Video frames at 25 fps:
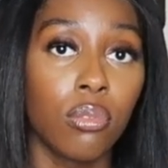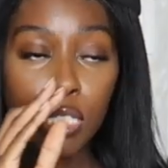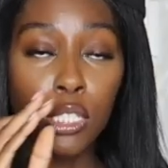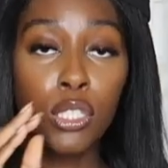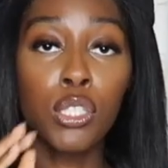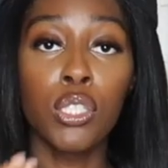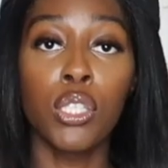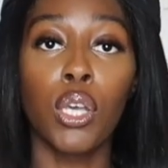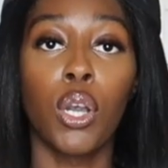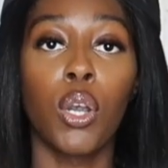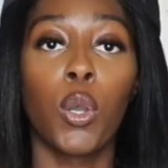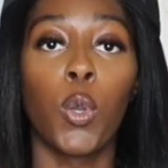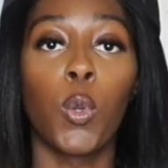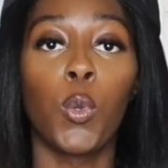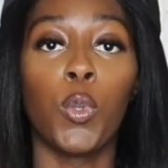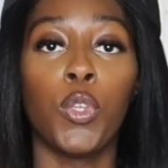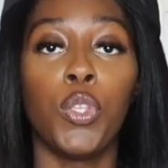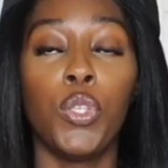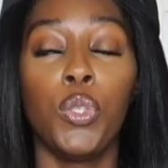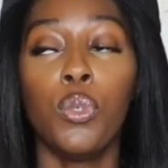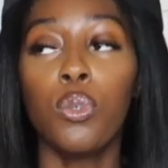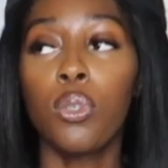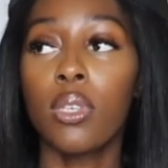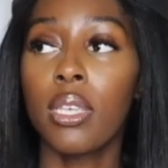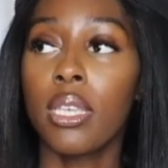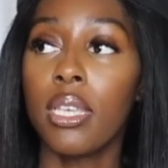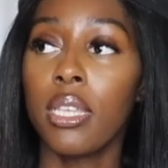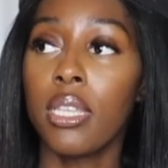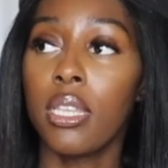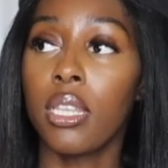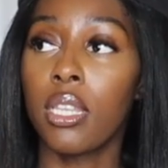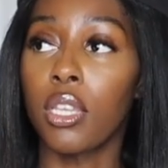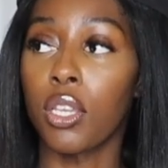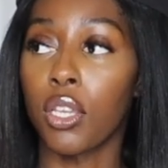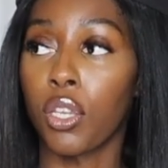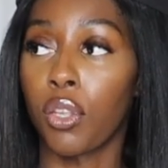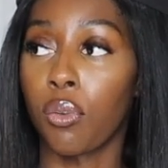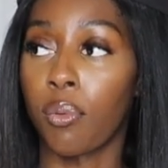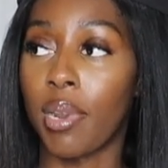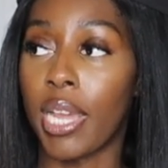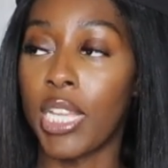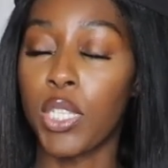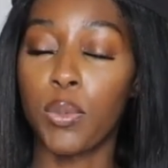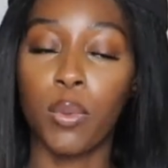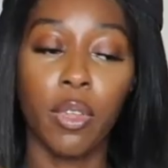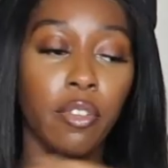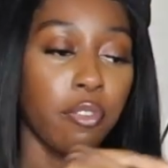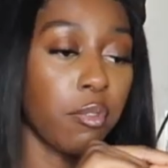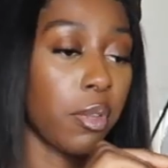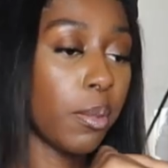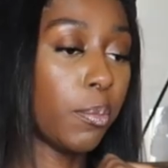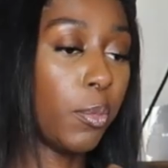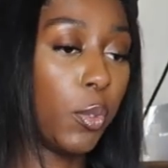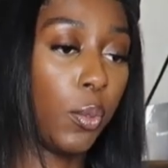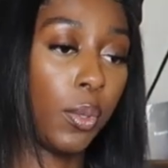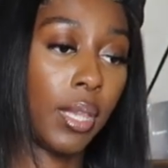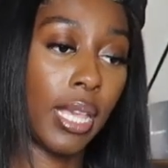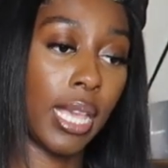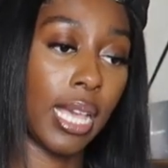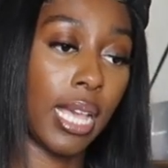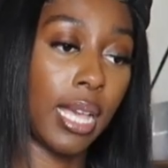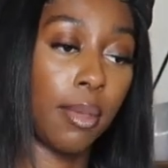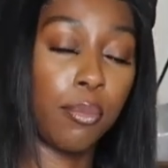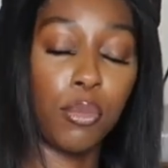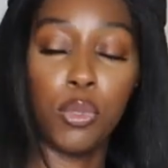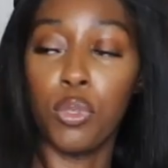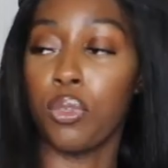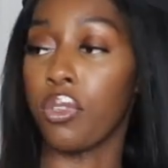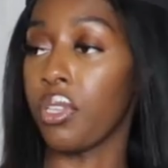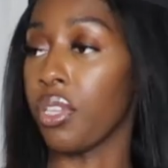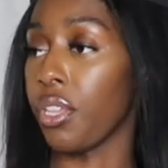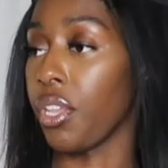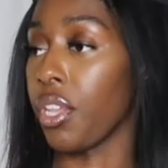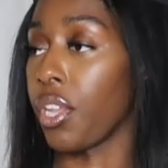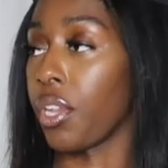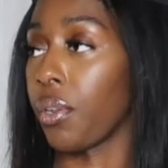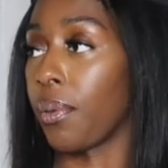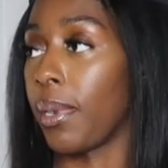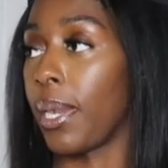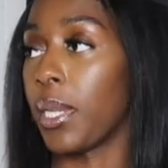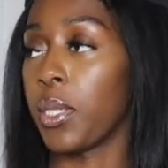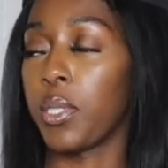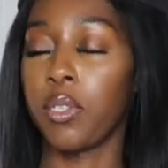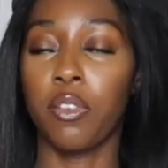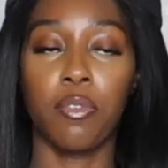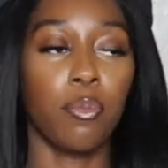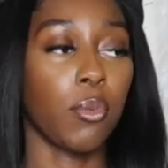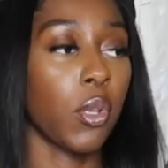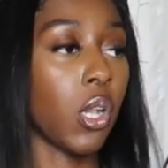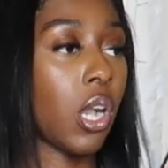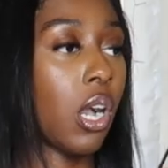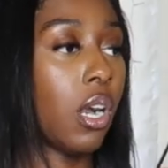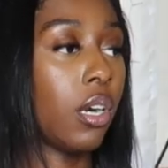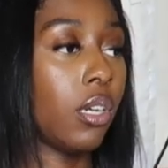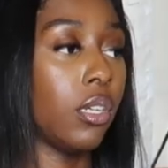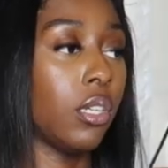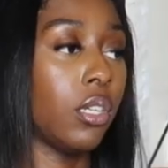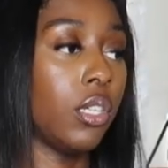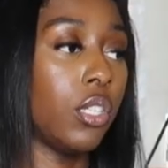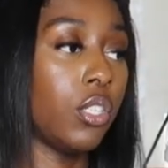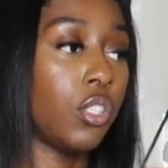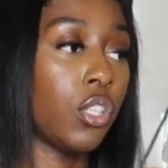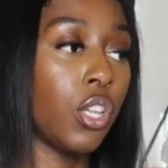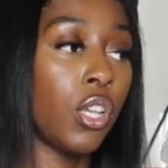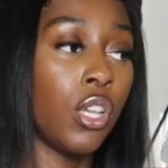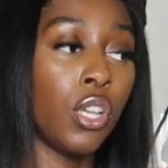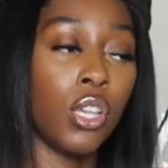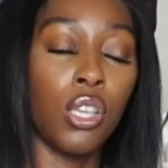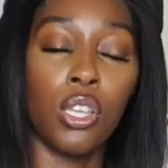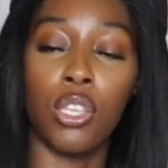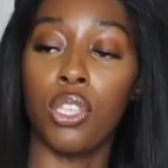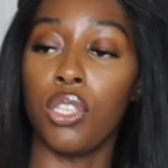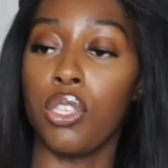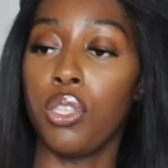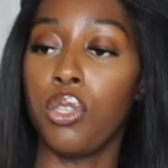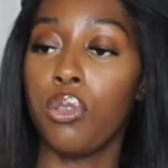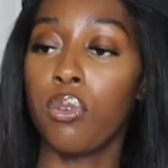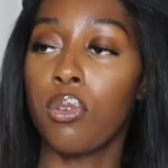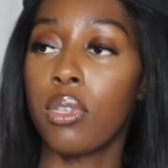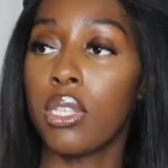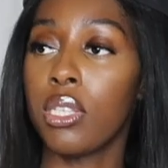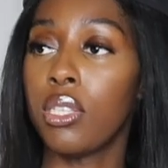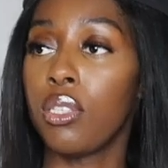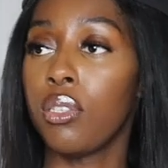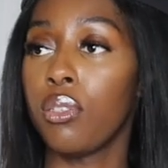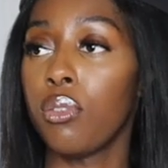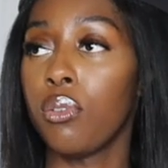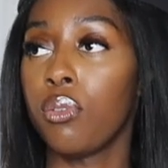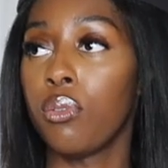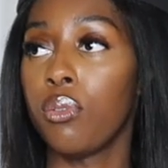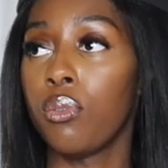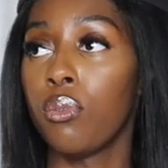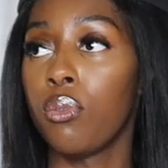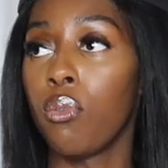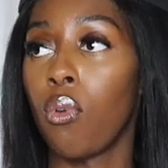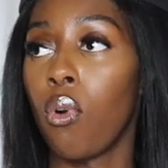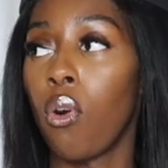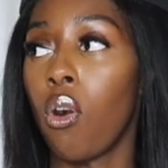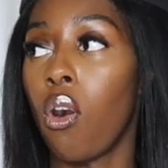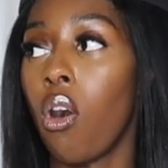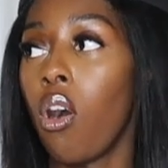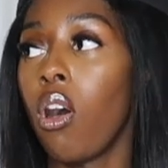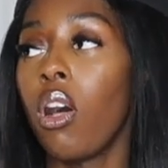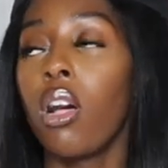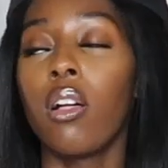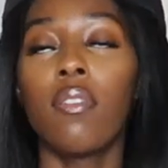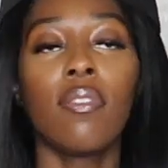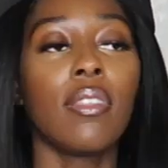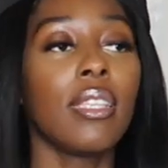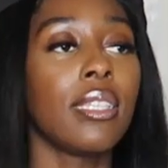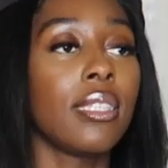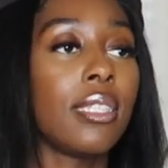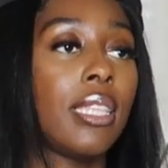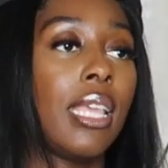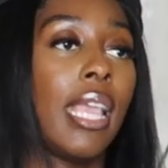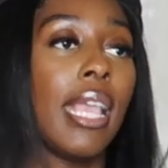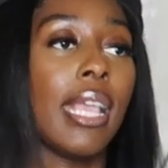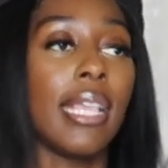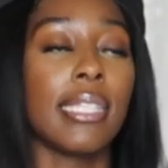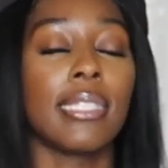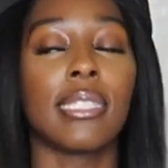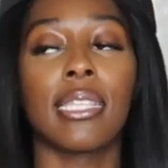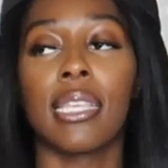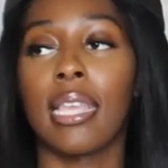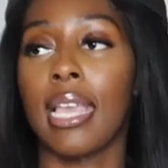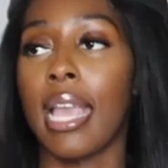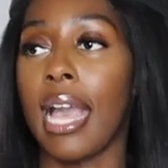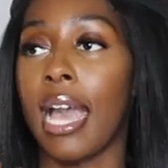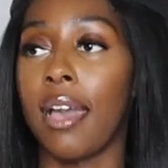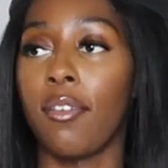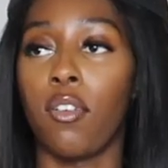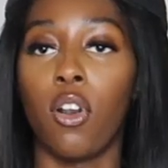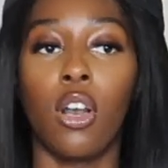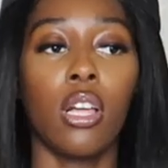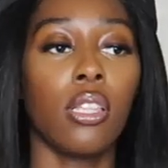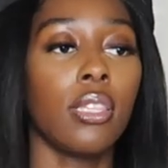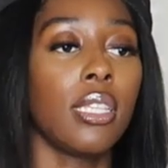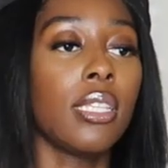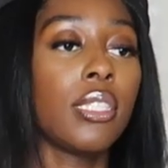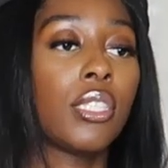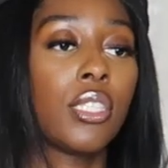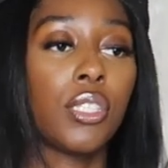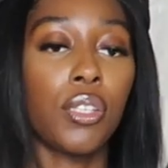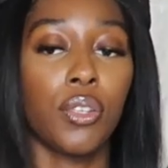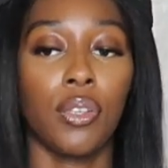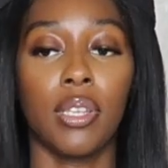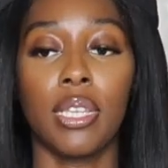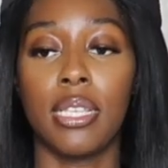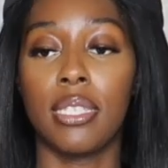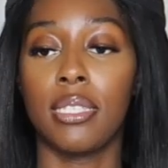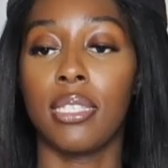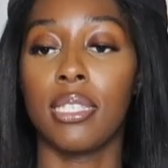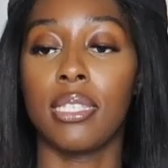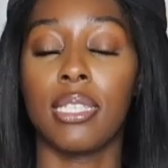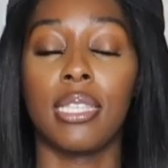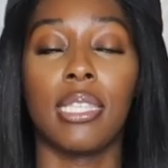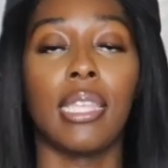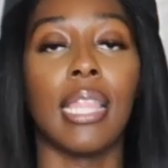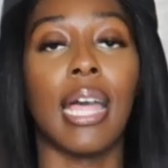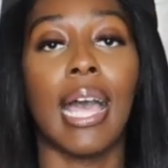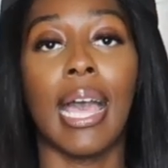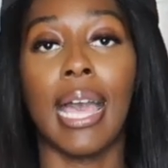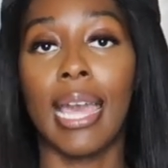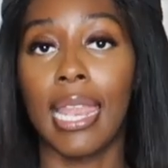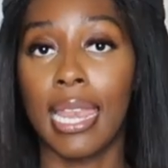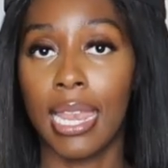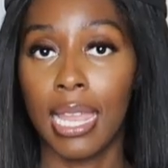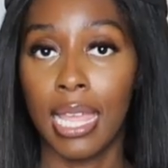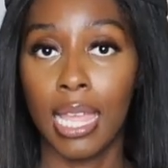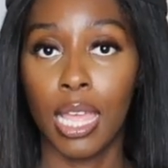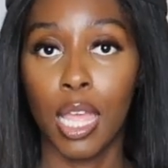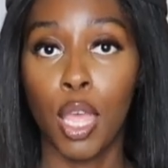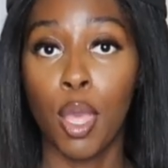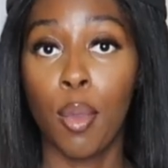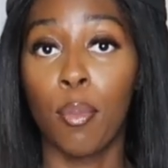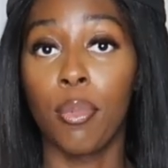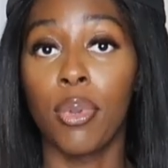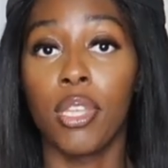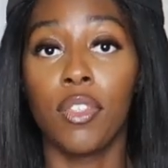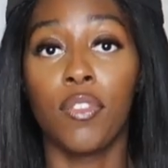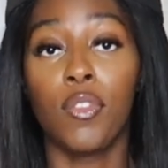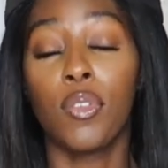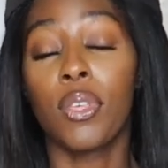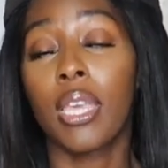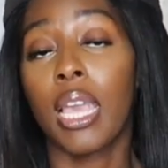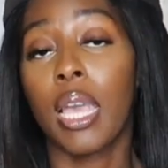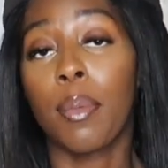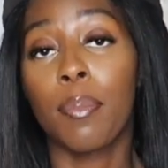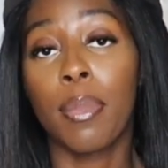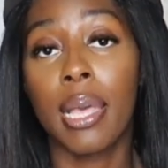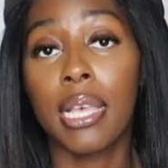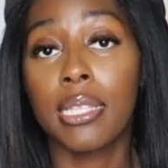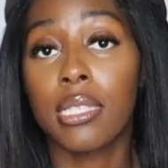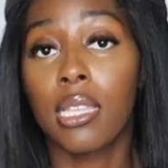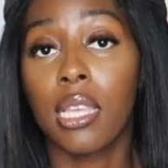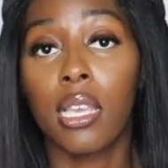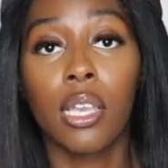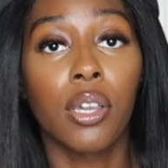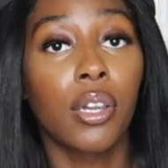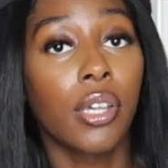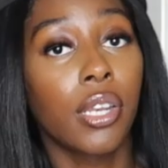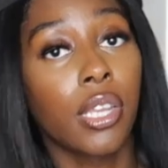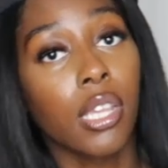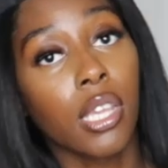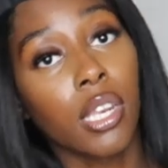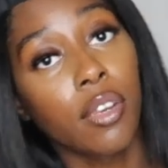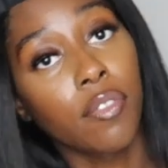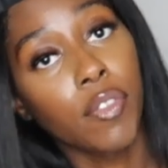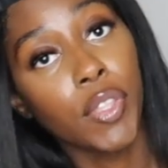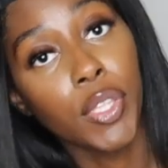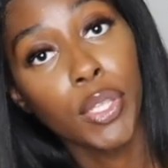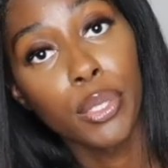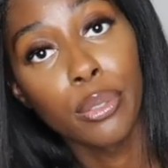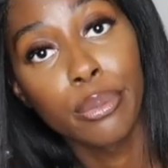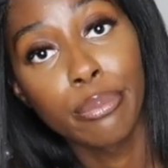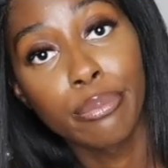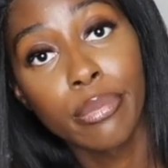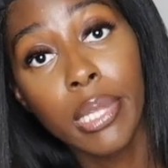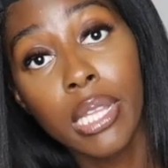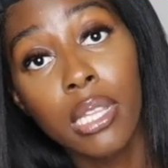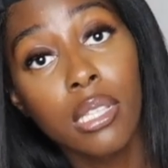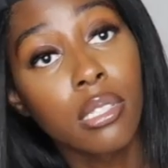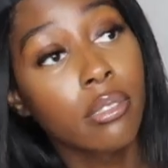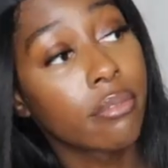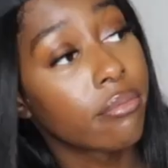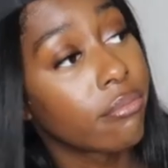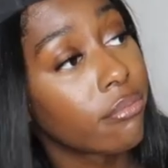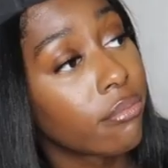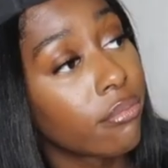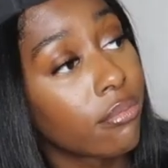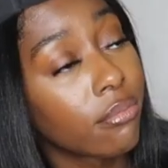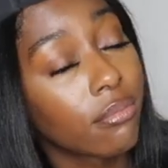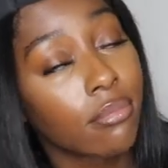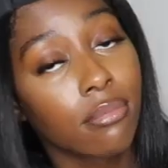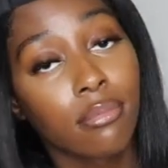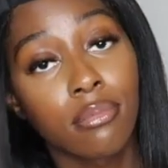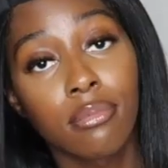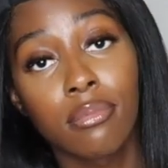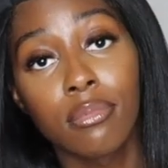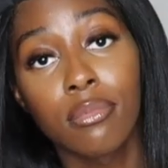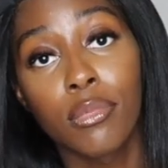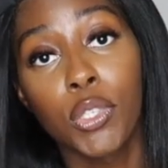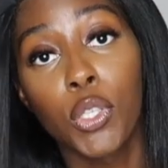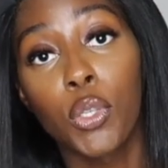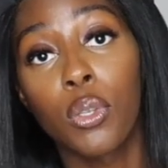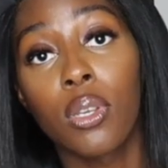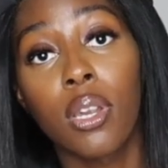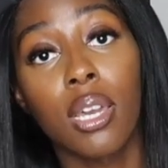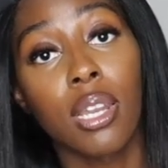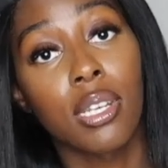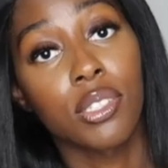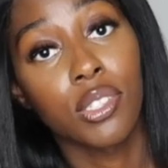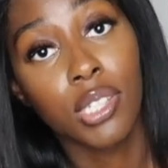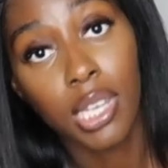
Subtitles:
So you can graduate from your bootcamp, you can graduate from college, you can do all these things, have all these degrees, this and that, but if you can't pass that coding interview, you don't got a